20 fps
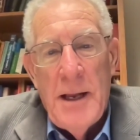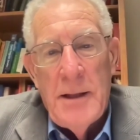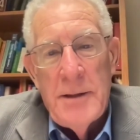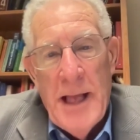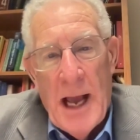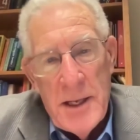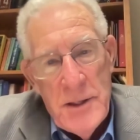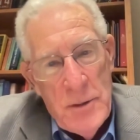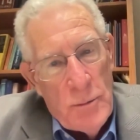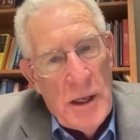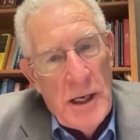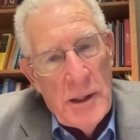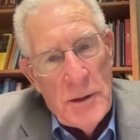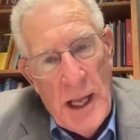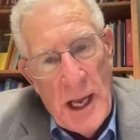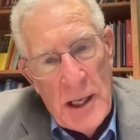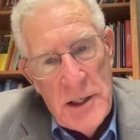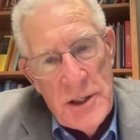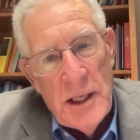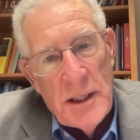that's what I,
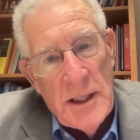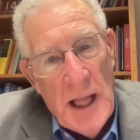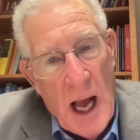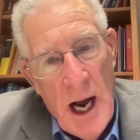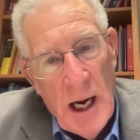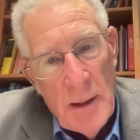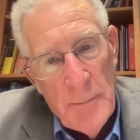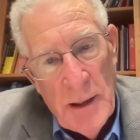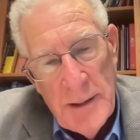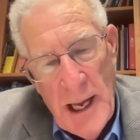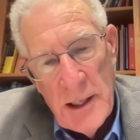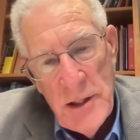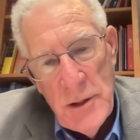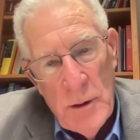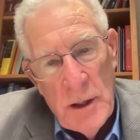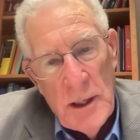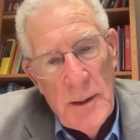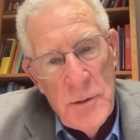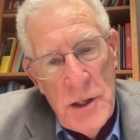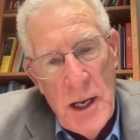that's the dogma. That's
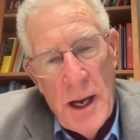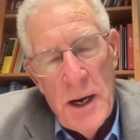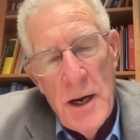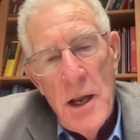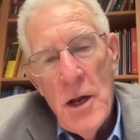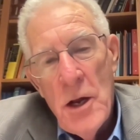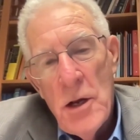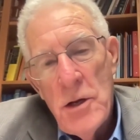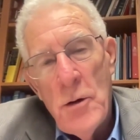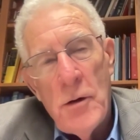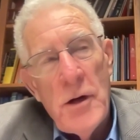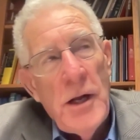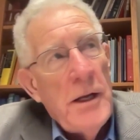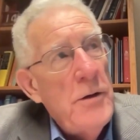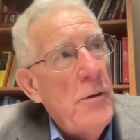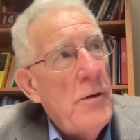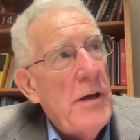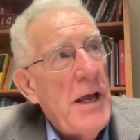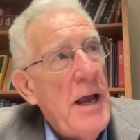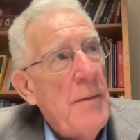what I'm saying. You
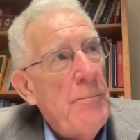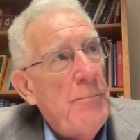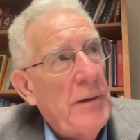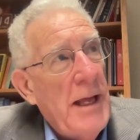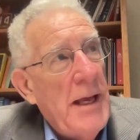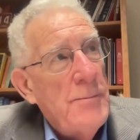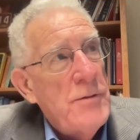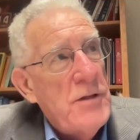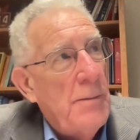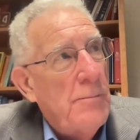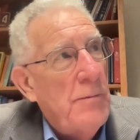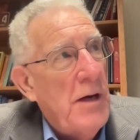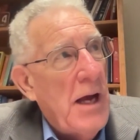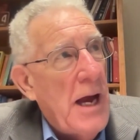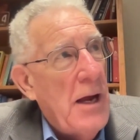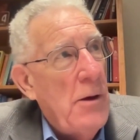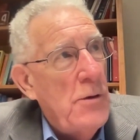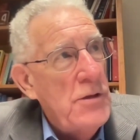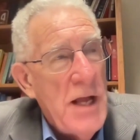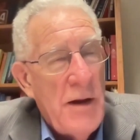you can't blame some guy
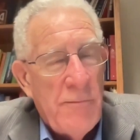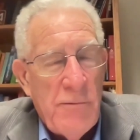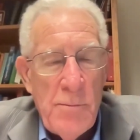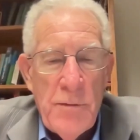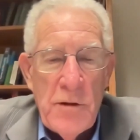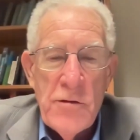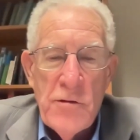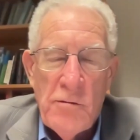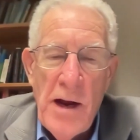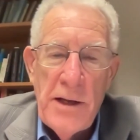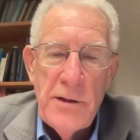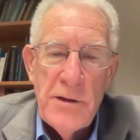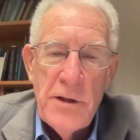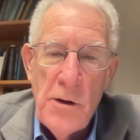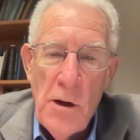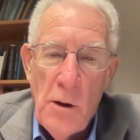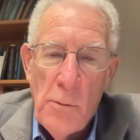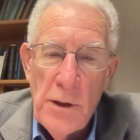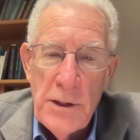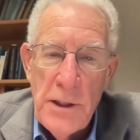who's never been trained to
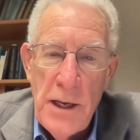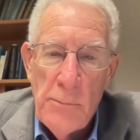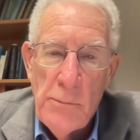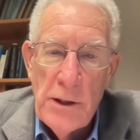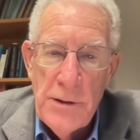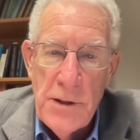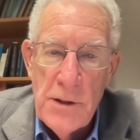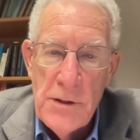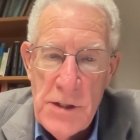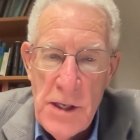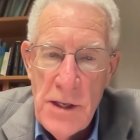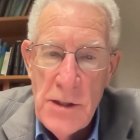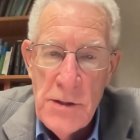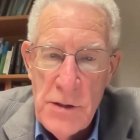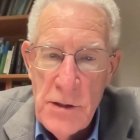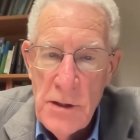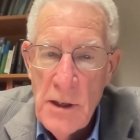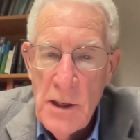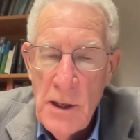know what what this is.